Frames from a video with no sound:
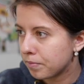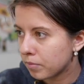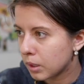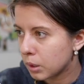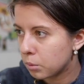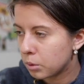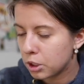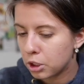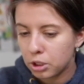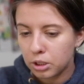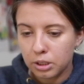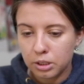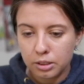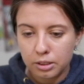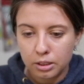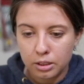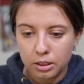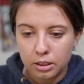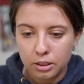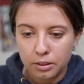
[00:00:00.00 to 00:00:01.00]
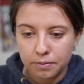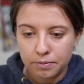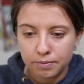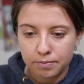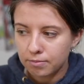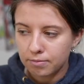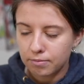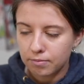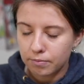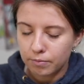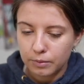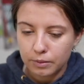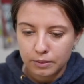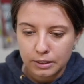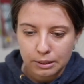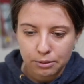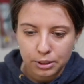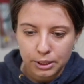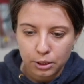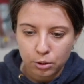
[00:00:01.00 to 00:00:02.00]
which is a
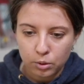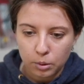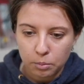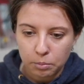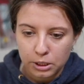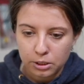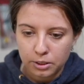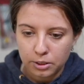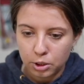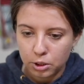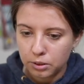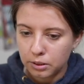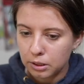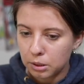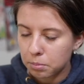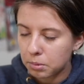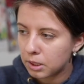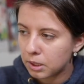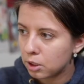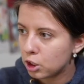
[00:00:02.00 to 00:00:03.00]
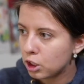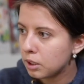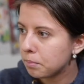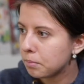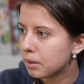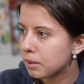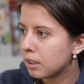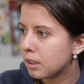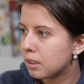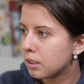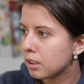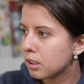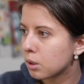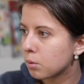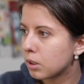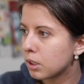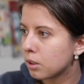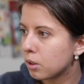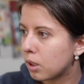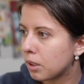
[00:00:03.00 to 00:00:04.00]
nifty Chrome extension that's pretty cheap and does
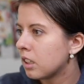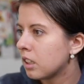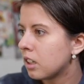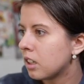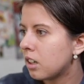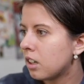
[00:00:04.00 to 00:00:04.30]
quite a lot.